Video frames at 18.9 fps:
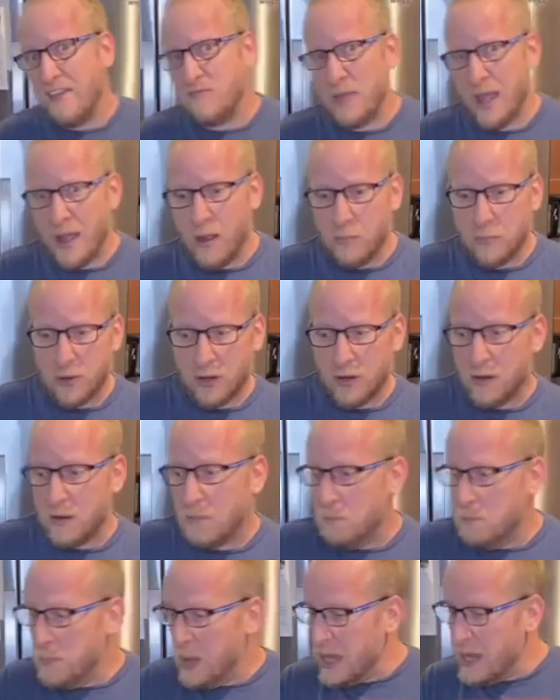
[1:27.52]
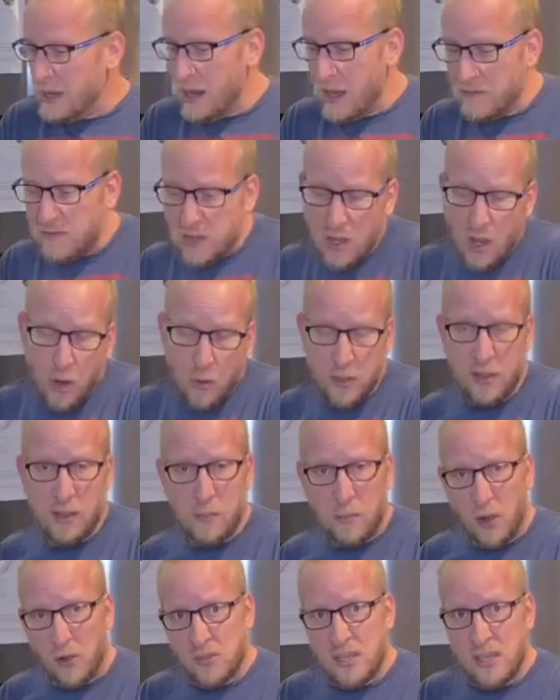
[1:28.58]
pound bird, big enough to go in the
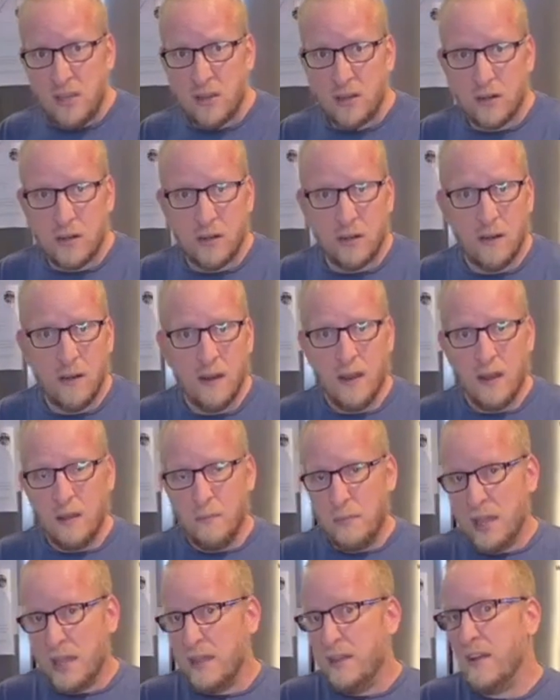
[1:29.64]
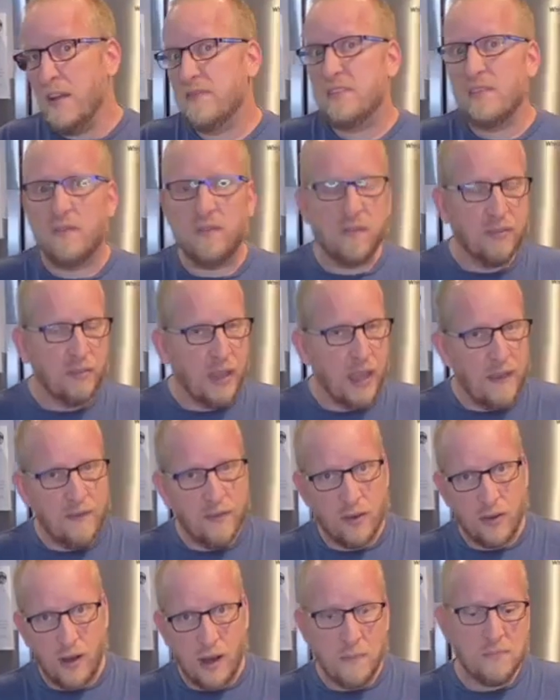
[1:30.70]
multi-cooker, big enough to
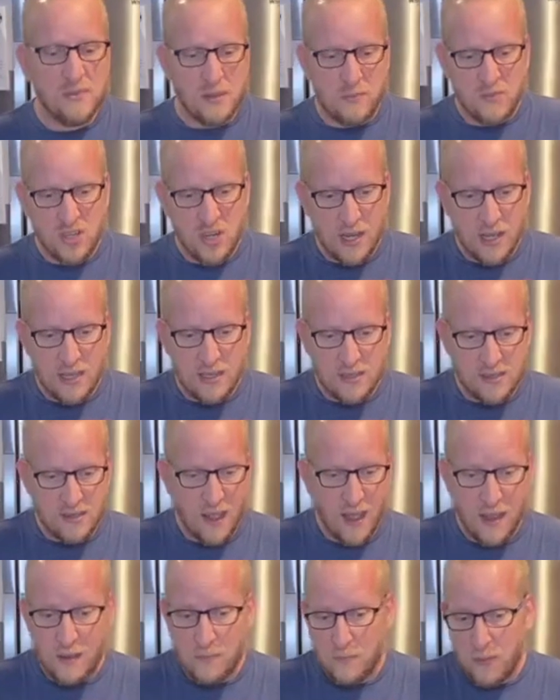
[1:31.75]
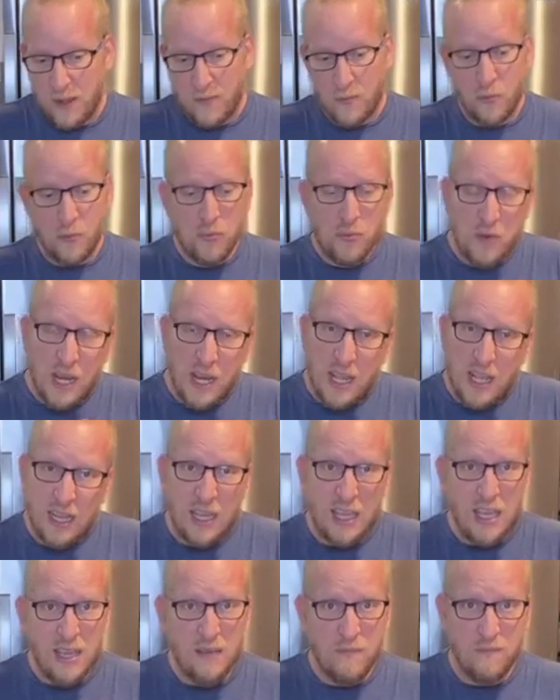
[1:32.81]
flavor up some chicken stock, but
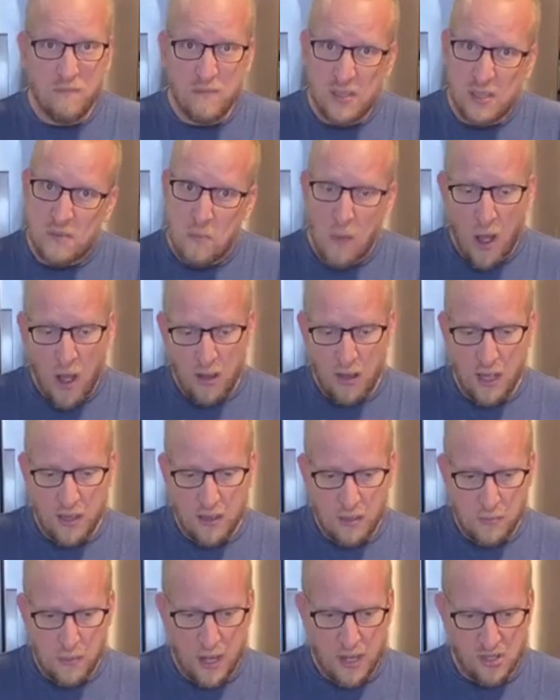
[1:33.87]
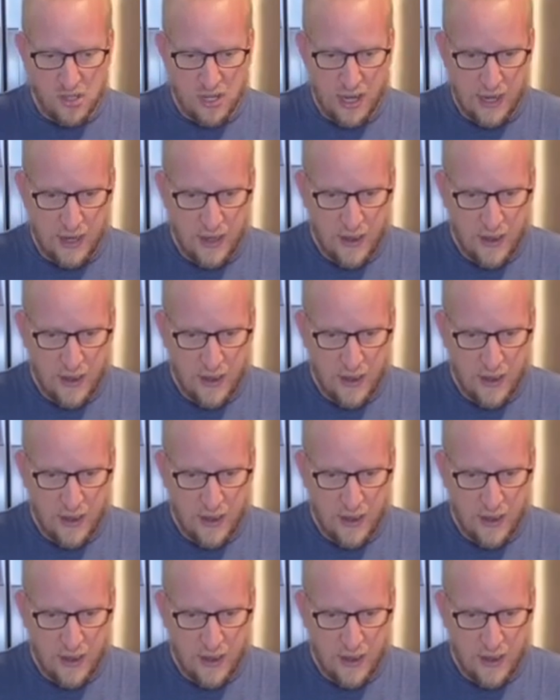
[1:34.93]
really small on the budget.